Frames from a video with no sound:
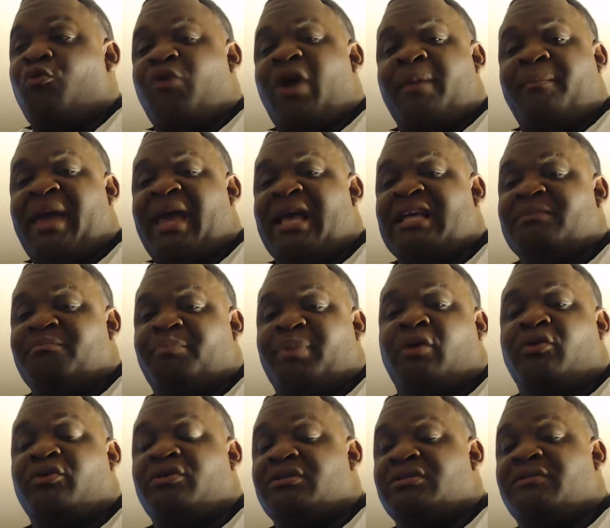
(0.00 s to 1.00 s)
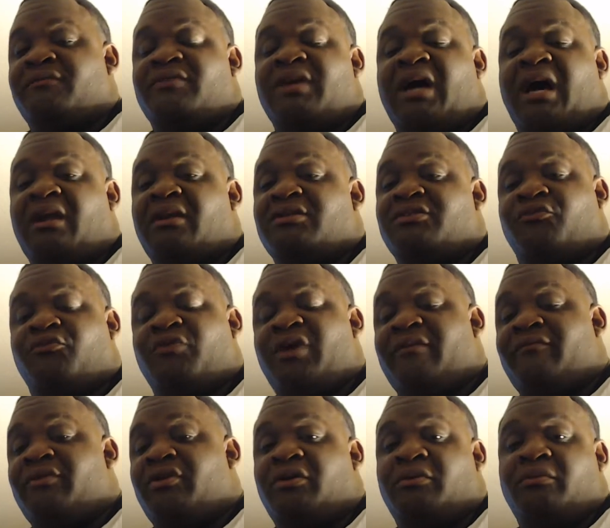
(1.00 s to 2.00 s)
right past billions of dollars in
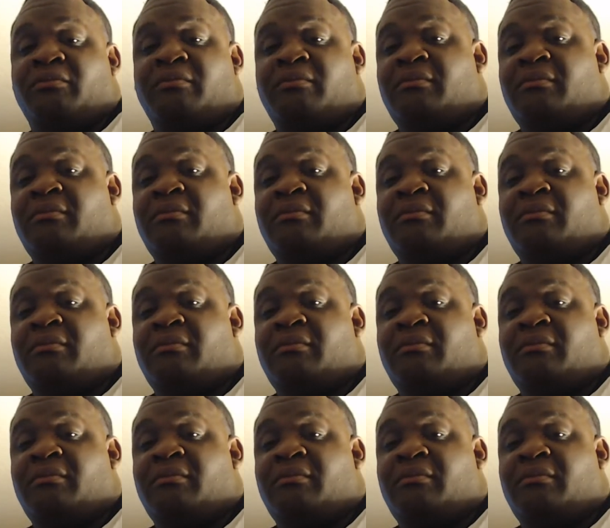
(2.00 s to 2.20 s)
revenue